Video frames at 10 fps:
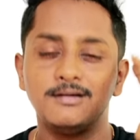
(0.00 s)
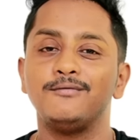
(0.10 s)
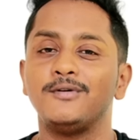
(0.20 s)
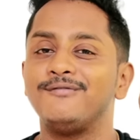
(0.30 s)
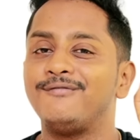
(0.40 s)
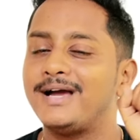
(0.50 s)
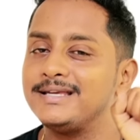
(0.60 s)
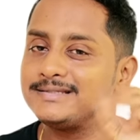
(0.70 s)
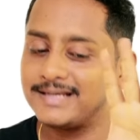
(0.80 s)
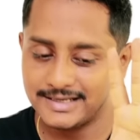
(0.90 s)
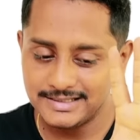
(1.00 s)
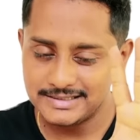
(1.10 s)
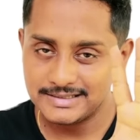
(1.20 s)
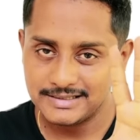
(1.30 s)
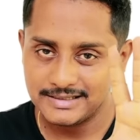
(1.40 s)
for five
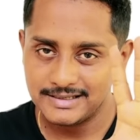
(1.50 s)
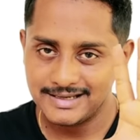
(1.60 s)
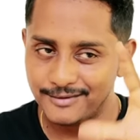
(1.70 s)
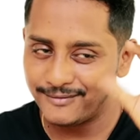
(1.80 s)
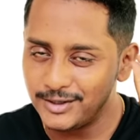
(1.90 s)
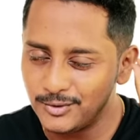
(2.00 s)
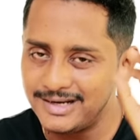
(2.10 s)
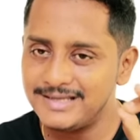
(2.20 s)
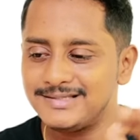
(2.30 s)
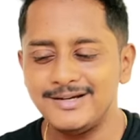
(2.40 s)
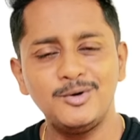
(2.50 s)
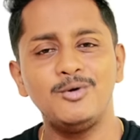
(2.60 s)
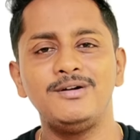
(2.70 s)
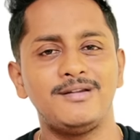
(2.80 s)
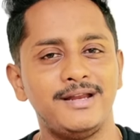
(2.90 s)
seconds. When you listen,
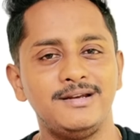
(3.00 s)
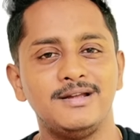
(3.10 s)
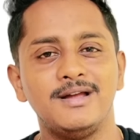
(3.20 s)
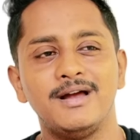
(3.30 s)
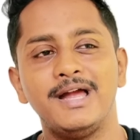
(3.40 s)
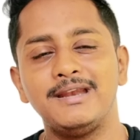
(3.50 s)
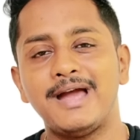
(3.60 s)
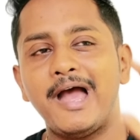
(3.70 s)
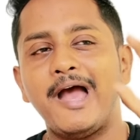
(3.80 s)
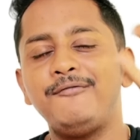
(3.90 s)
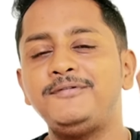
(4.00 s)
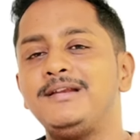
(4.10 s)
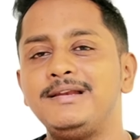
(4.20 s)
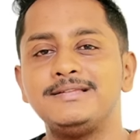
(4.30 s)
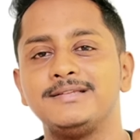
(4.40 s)
don't write. And
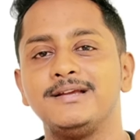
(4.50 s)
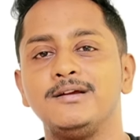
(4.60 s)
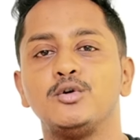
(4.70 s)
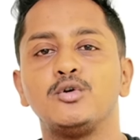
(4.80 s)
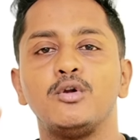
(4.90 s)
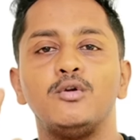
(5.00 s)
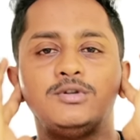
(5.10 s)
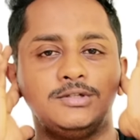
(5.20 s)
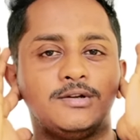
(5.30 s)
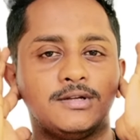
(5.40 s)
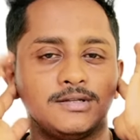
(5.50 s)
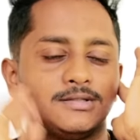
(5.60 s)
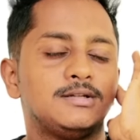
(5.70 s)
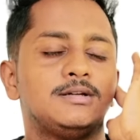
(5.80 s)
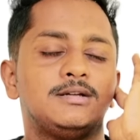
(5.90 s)
after listening, close your
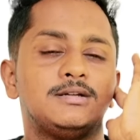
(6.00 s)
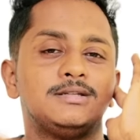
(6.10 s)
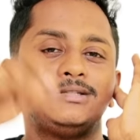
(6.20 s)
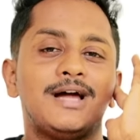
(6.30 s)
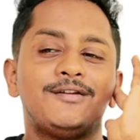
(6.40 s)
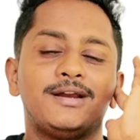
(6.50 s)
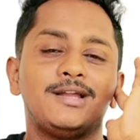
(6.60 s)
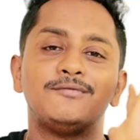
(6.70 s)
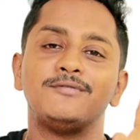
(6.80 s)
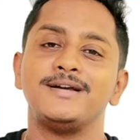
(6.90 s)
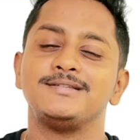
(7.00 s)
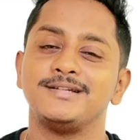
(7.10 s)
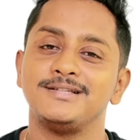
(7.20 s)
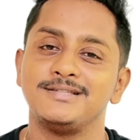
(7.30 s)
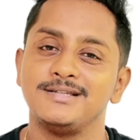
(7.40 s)
ears. Start writing for five
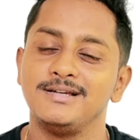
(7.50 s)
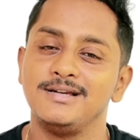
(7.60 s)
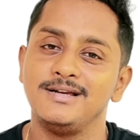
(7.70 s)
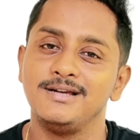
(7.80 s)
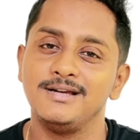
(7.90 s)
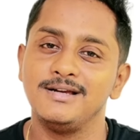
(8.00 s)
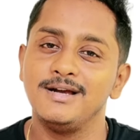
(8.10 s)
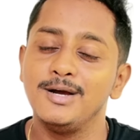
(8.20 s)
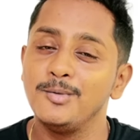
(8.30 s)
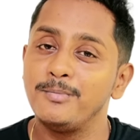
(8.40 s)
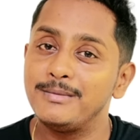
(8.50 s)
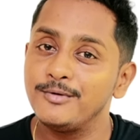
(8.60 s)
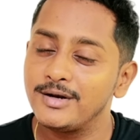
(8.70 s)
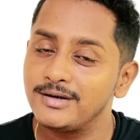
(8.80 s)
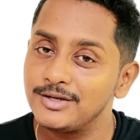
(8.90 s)
seconds. Pay
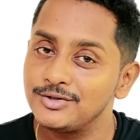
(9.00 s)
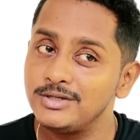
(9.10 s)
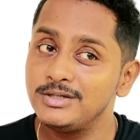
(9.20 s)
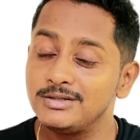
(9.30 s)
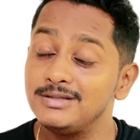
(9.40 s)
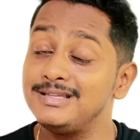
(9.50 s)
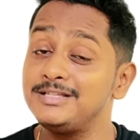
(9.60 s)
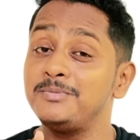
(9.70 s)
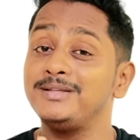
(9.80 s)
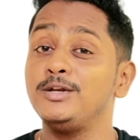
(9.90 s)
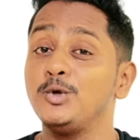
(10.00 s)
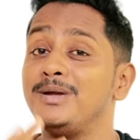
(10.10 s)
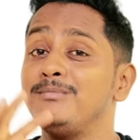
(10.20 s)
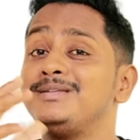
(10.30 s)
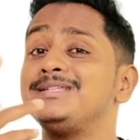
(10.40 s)
more attention. In this method, you
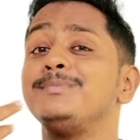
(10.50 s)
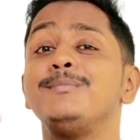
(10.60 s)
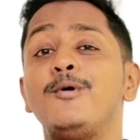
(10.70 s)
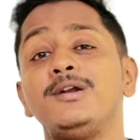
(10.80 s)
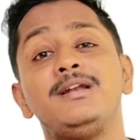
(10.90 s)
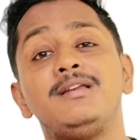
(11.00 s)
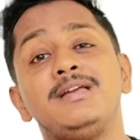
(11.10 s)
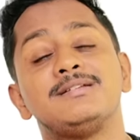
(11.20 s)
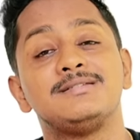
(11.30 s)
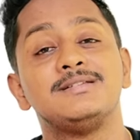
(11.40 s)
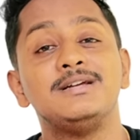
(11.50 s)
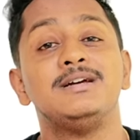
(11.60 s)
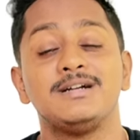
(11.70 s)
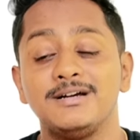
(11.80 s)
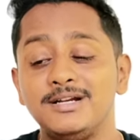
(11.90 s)
may miss some important things
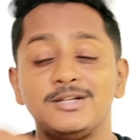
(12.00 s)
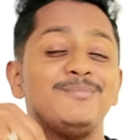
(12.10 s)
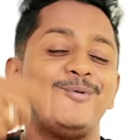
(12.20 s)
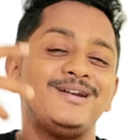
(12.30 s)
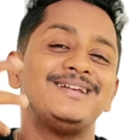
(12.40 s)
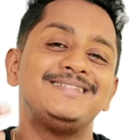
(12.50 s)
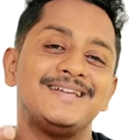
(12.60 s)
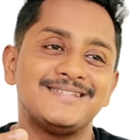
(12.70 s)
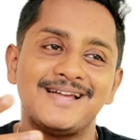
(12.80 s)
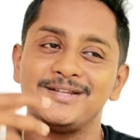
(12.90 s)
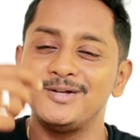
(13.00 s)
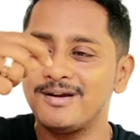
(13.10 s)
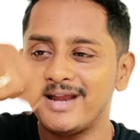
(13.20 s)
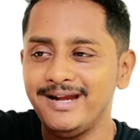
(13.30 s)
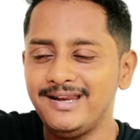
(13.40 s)
correct important things rather
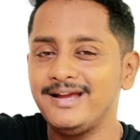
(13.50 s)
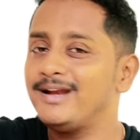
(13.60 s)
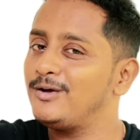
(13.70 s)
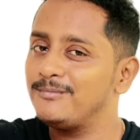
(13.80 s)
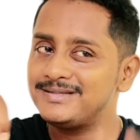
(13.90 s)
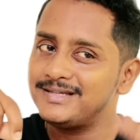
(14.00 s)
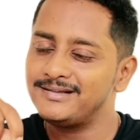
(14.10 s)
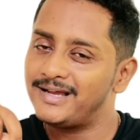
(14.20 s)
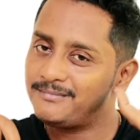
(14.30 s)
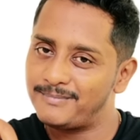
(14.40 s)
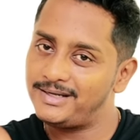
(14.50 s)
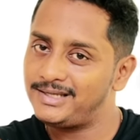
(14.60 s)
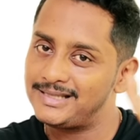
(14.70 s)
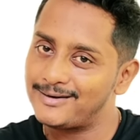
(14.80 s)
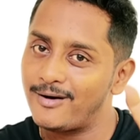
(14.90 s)
you're writing and you're missing that
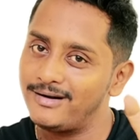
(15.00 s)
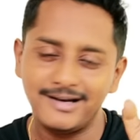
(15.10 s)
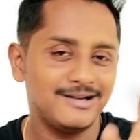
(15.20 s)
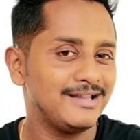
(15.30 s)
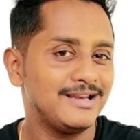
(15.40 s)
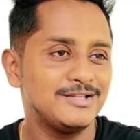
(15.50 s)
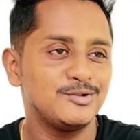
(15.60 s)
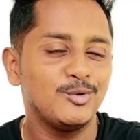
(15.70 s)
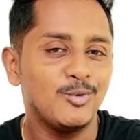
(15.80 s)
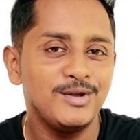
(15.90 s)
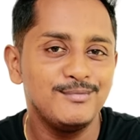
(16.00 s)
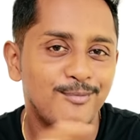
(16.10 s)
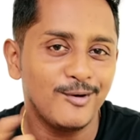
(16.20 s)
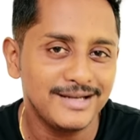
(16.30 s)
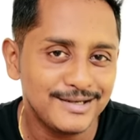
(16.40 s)
particular content there is no
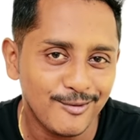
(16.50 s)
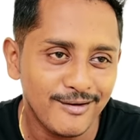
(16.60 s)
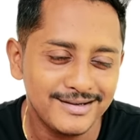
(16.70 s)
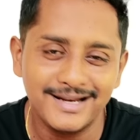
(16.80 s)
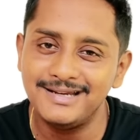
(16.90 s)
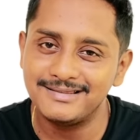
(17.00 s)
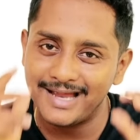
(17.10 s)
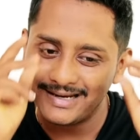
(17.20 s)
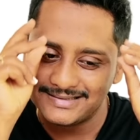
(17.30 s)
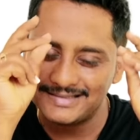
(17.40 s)
important content that's